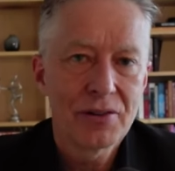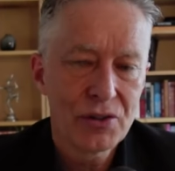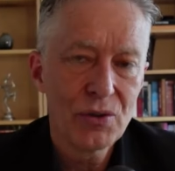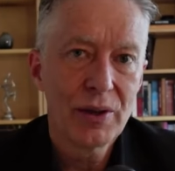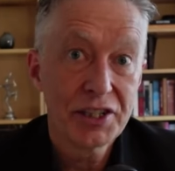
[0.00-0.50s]

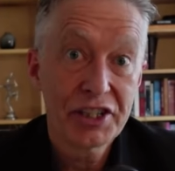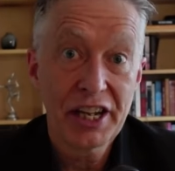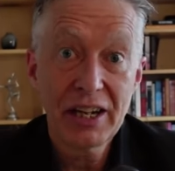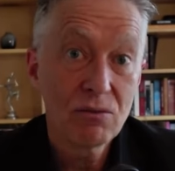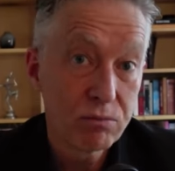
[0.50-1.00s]
to a
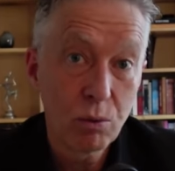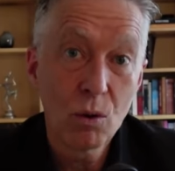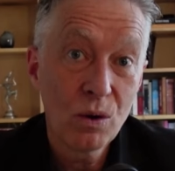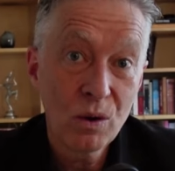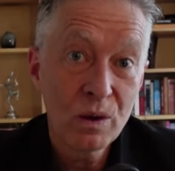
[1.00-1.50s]
set of
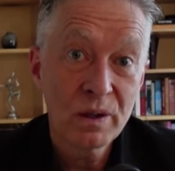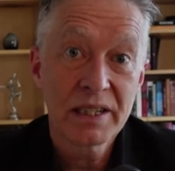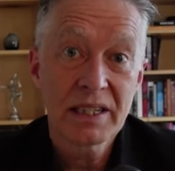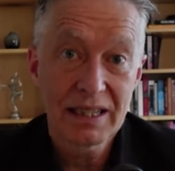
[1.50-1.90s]
wars,